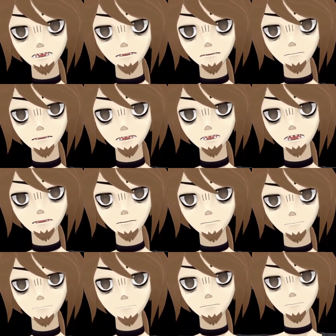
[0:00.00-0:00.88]
everything
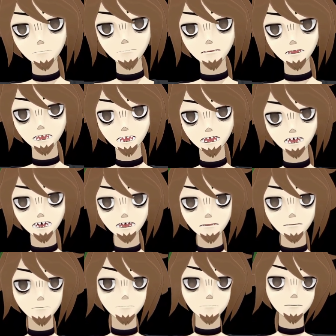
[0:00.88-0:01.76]
that I've made
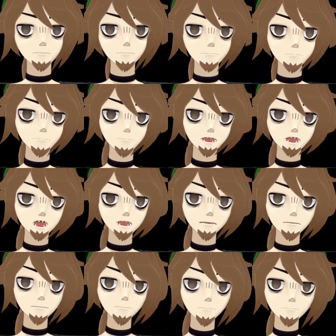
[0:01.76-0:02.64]
for them,
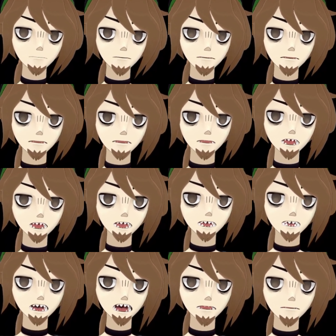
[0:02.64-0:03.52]
and
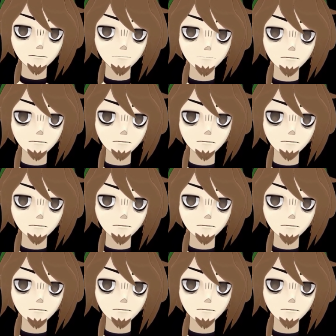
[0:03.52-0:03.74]
I'm never